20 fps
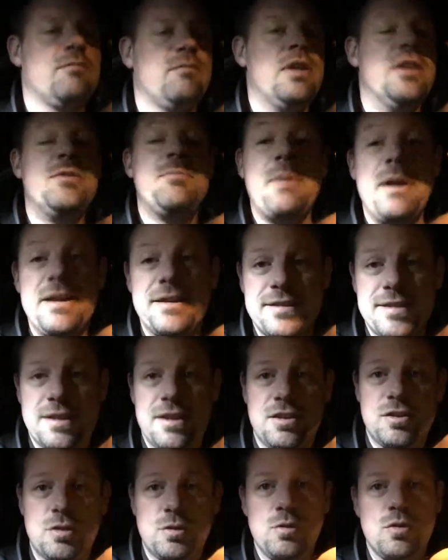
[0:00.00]
it's based on
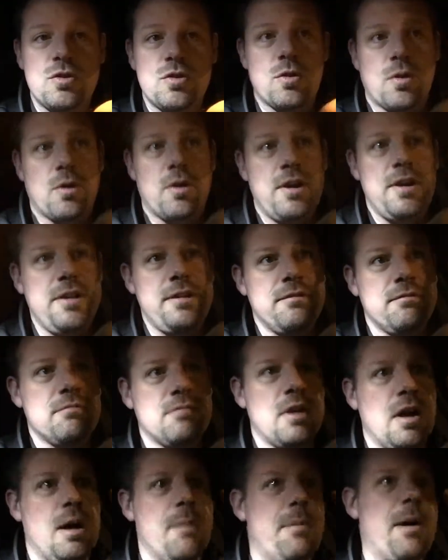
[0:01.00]
a true story
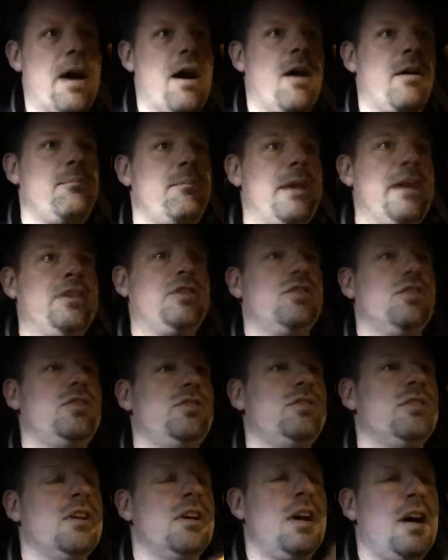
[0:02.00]
about Major
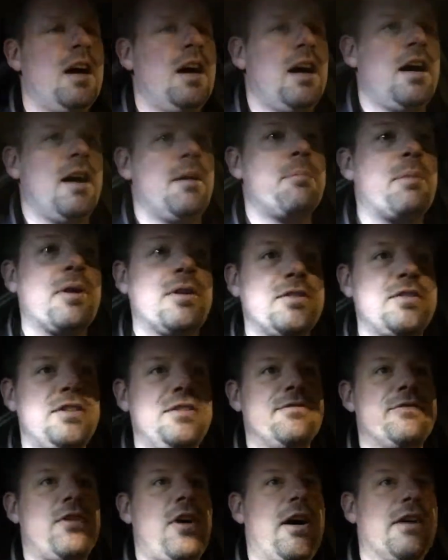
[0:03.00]
Percy
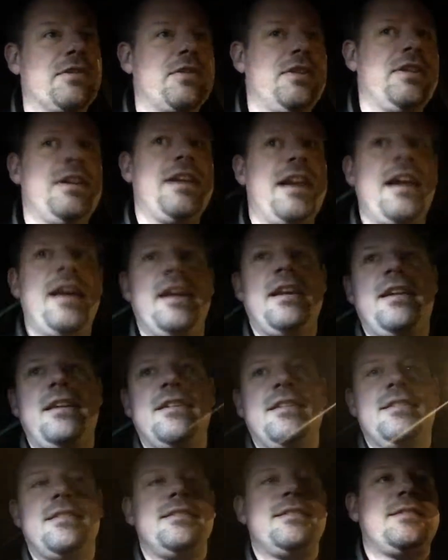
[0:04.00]
Fawcett and
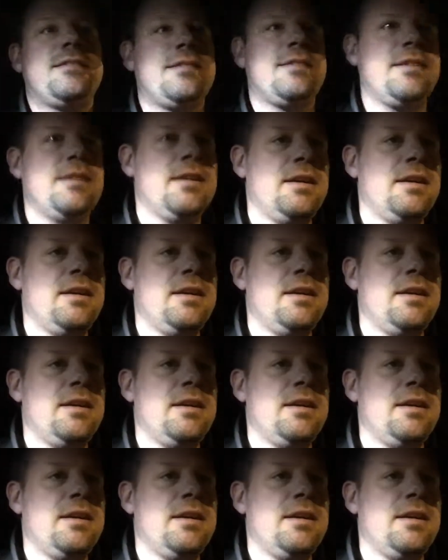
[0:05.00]
his